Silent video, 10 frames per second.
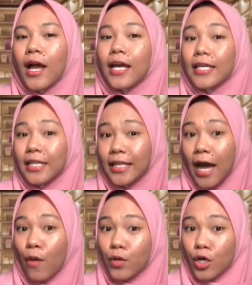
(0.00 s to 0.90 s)
in
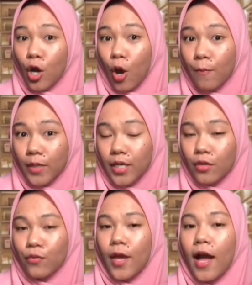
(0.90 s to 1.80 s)
our comic, we
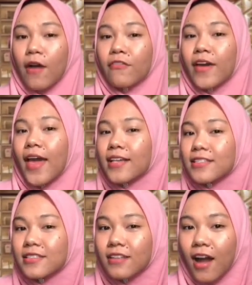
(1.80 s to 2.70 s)
have
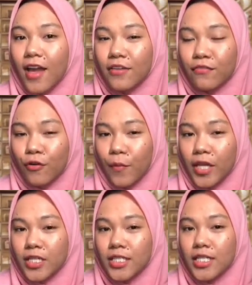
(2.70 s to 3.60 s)
extra
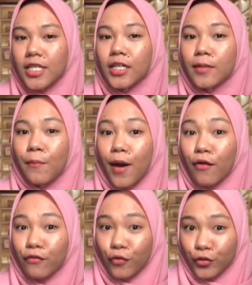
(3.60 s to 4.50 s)
information about
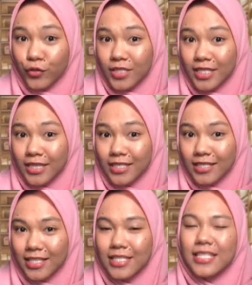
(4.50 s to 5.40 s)

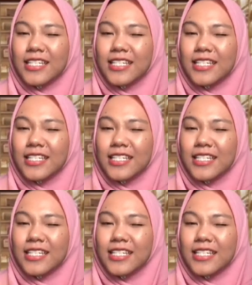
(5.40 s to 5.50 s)
photosynthesis